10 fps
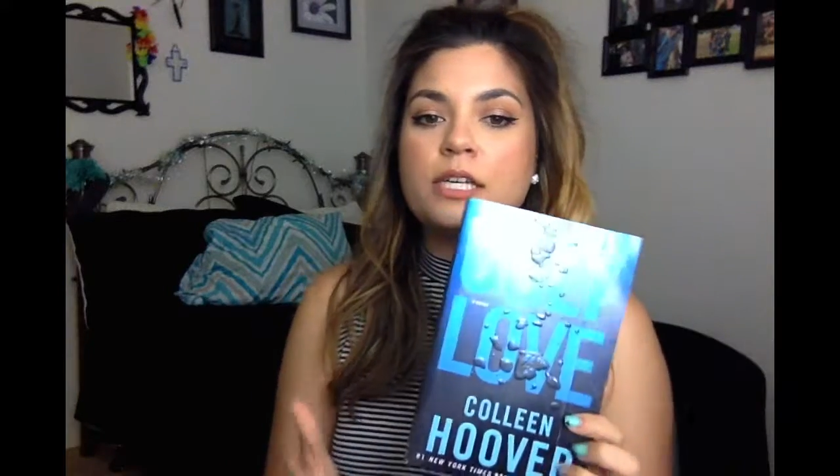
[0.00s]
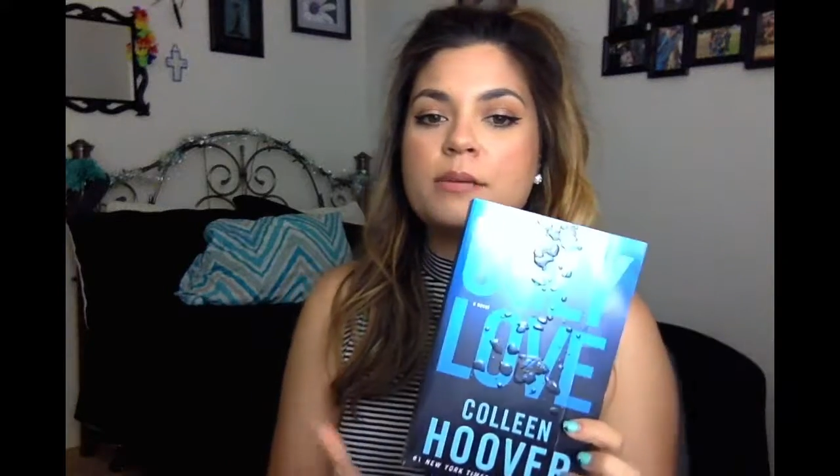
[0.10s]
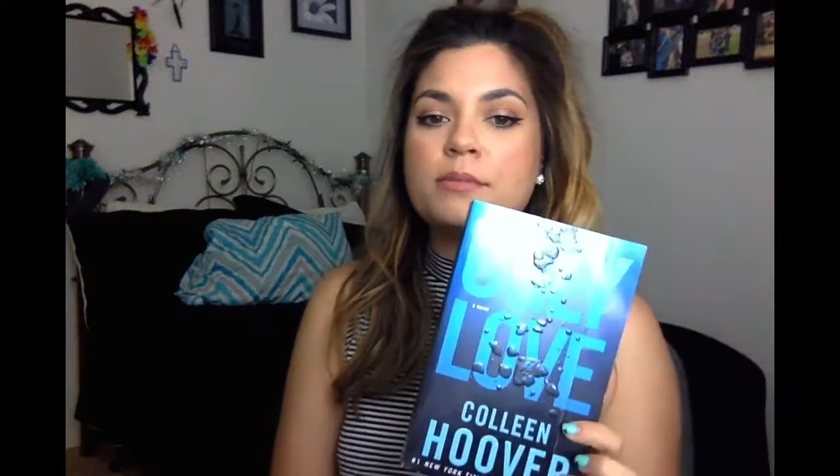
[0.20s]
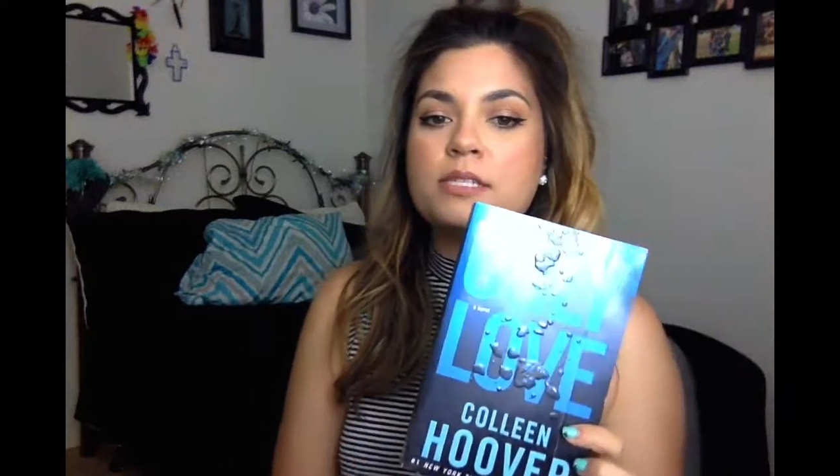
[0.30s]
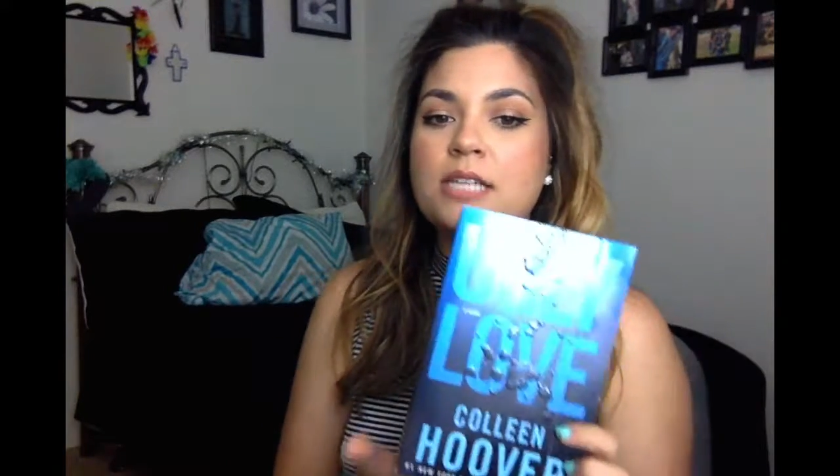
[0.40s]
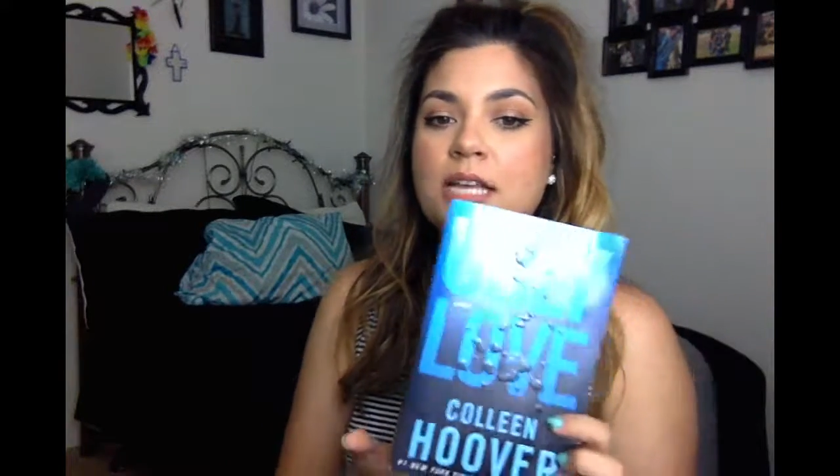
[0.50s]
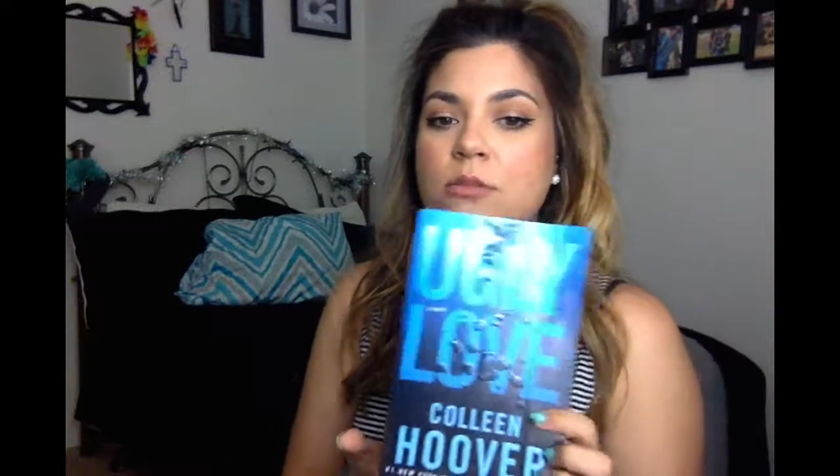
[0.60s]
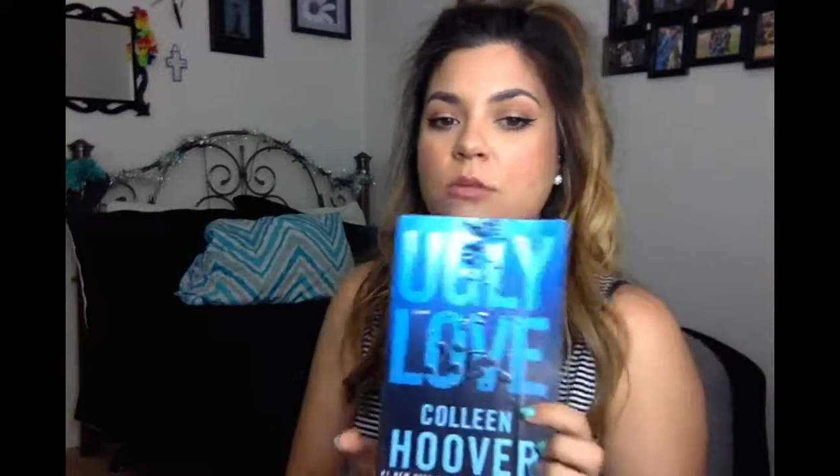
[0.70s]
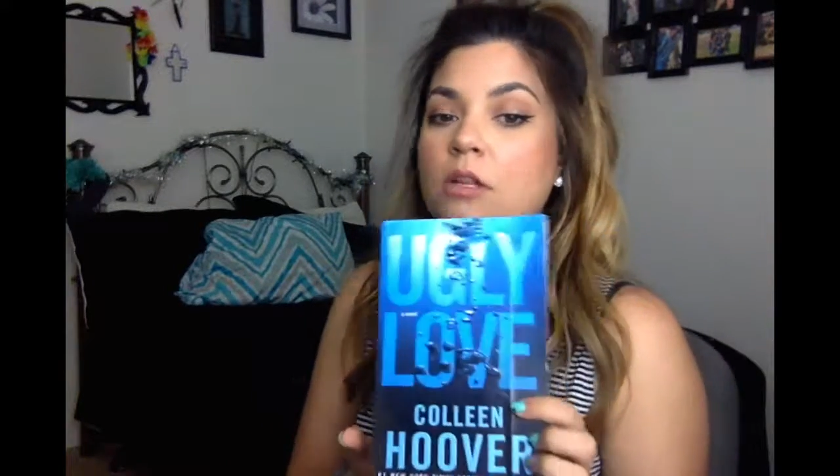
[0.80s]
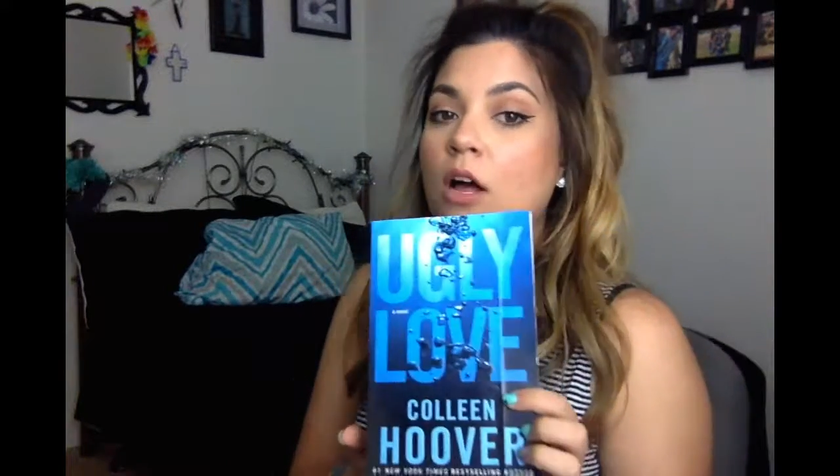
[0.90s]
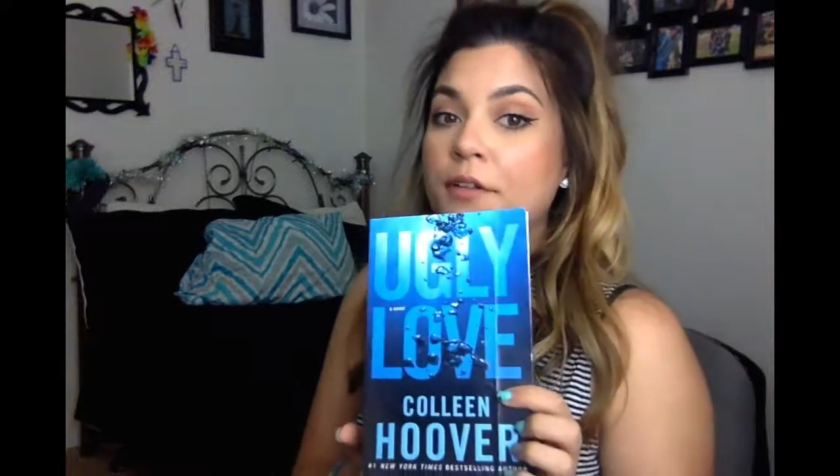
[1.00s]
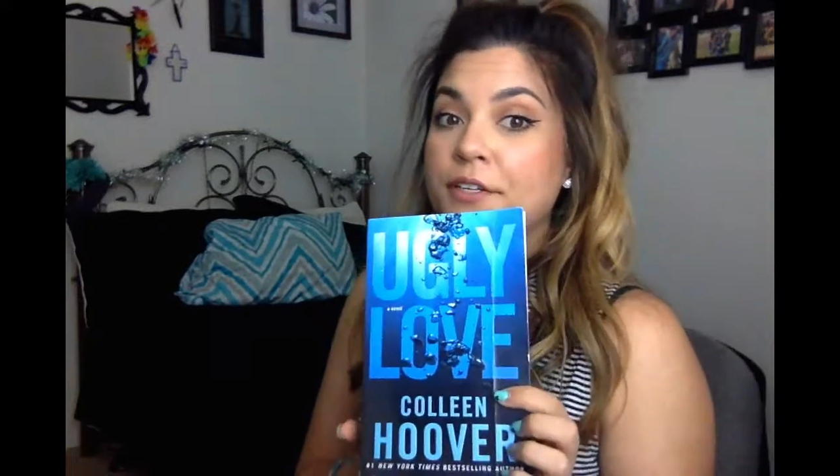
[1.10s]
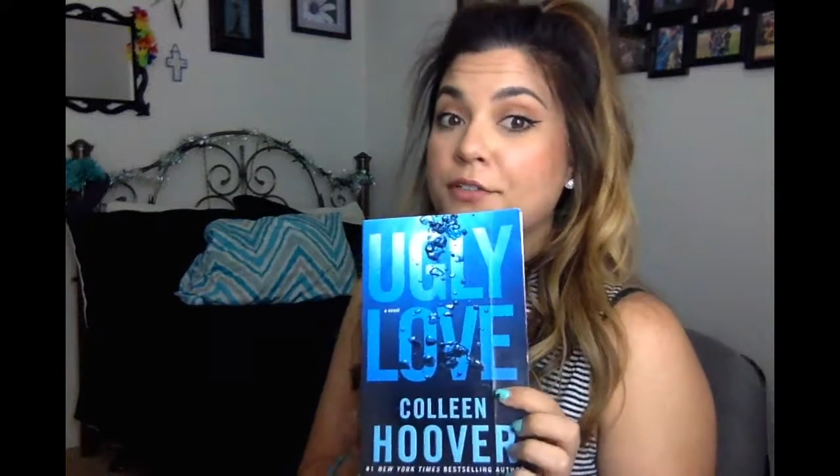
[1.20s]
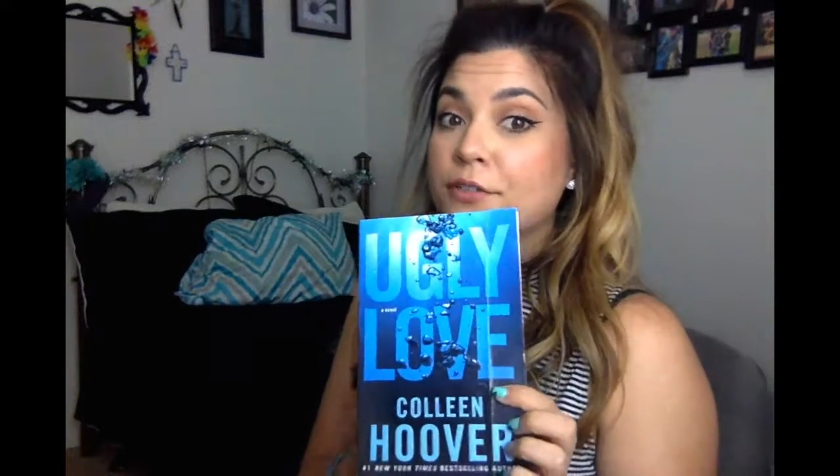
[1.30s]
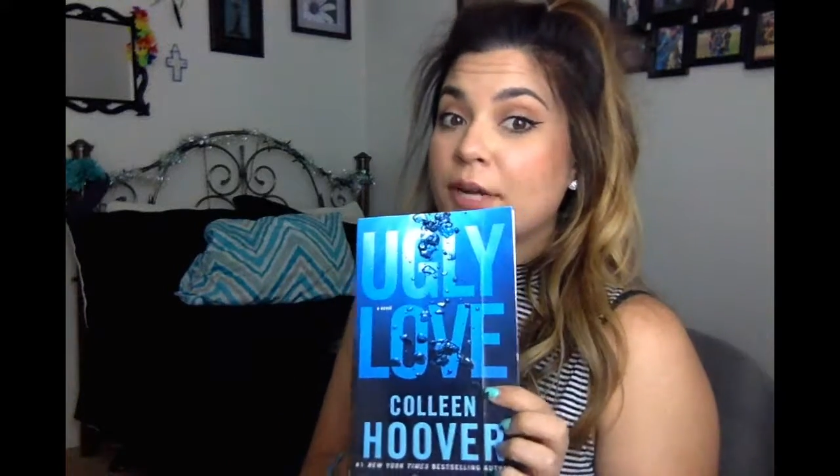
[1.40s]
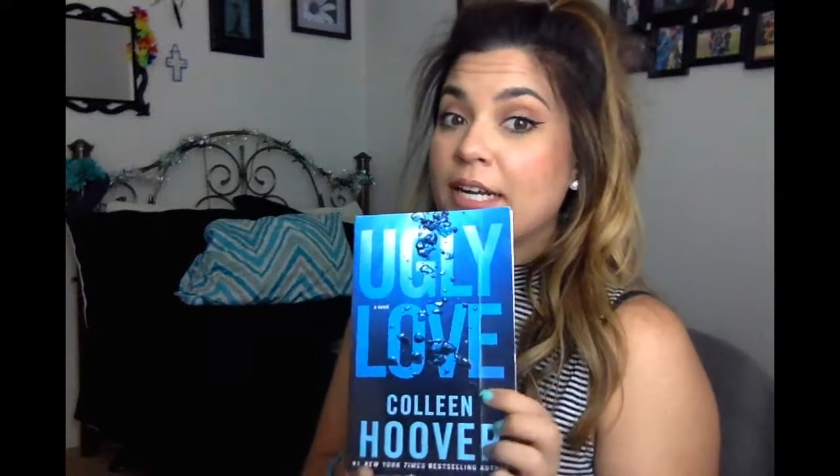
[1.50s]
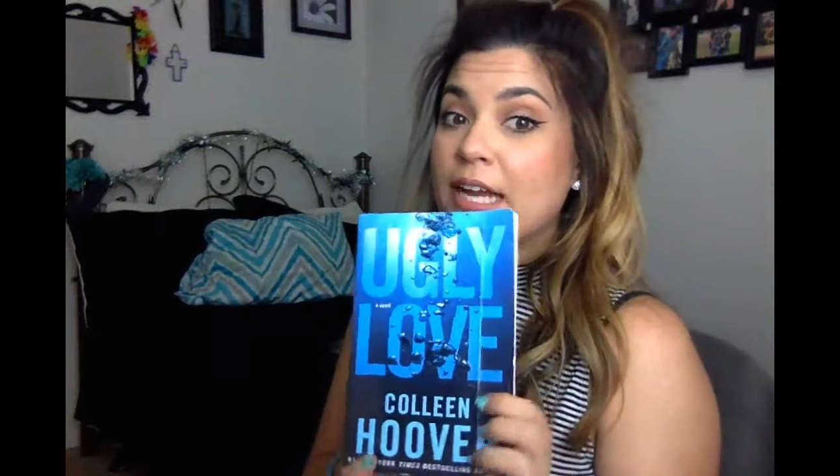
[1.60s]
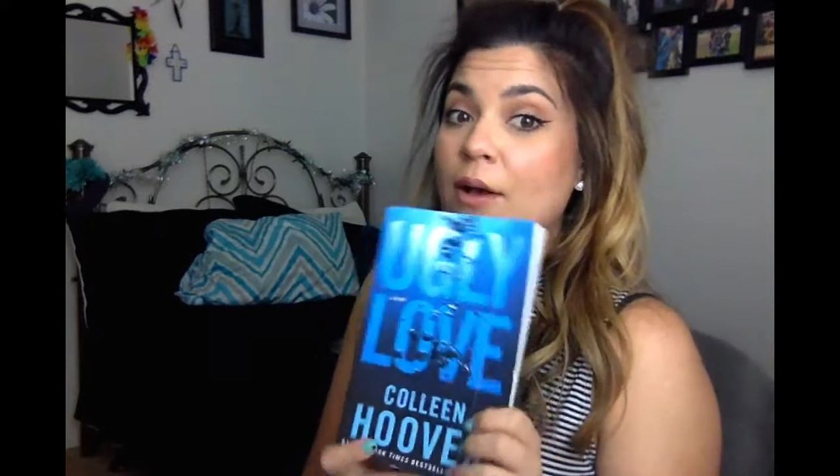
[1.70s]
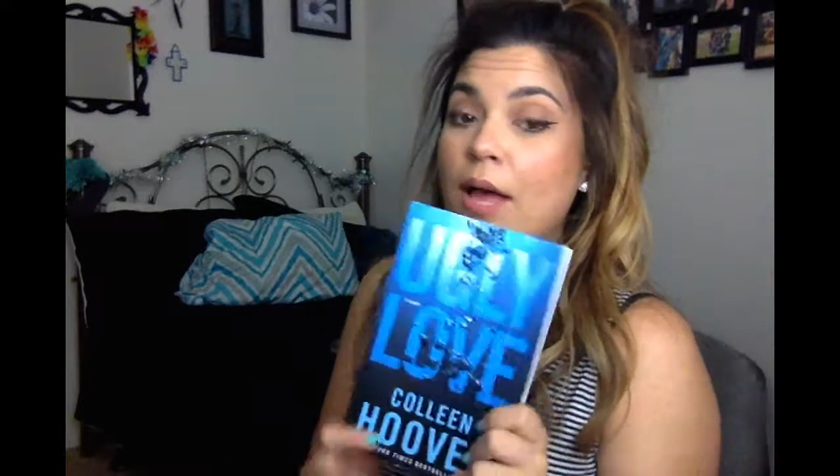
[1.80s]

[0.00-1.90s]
obsessed with Colleen Hoover right now.